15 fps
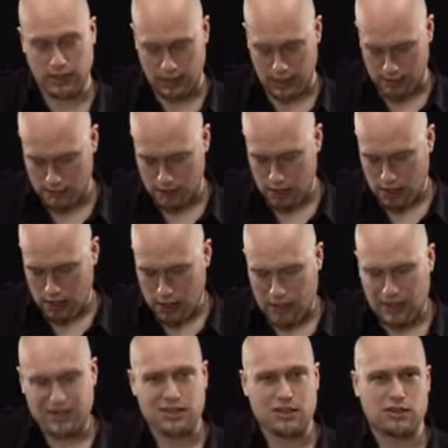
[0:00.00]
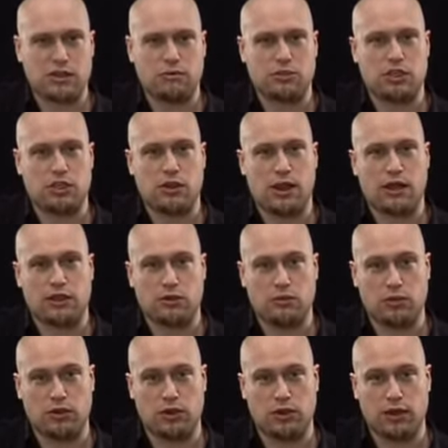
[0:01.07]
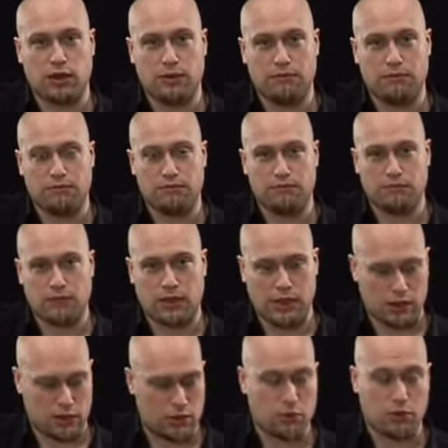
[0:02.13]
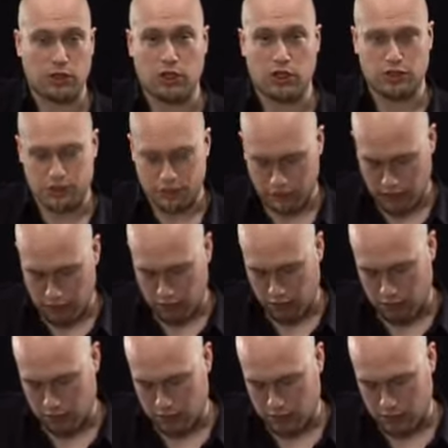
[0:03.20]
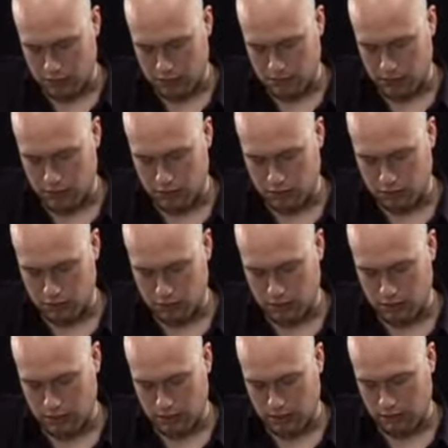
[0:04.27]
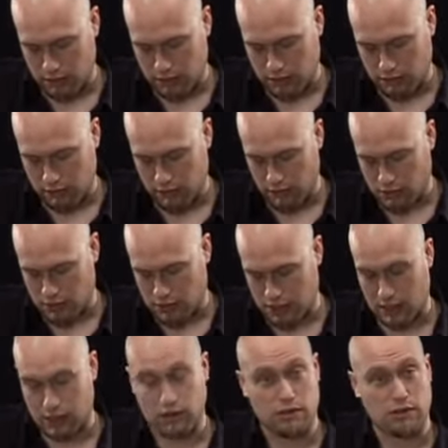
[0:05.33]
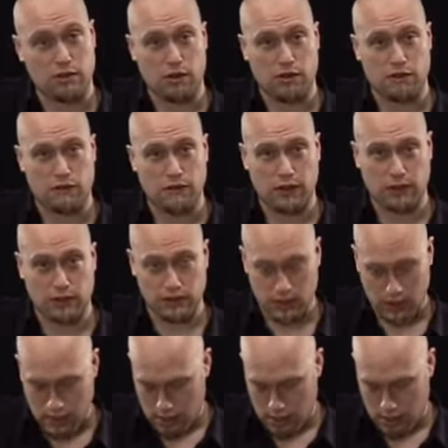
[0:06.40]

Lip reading: Again, it's up to you how you want to use your fingering for this, but I'm just playing first, second, and third finger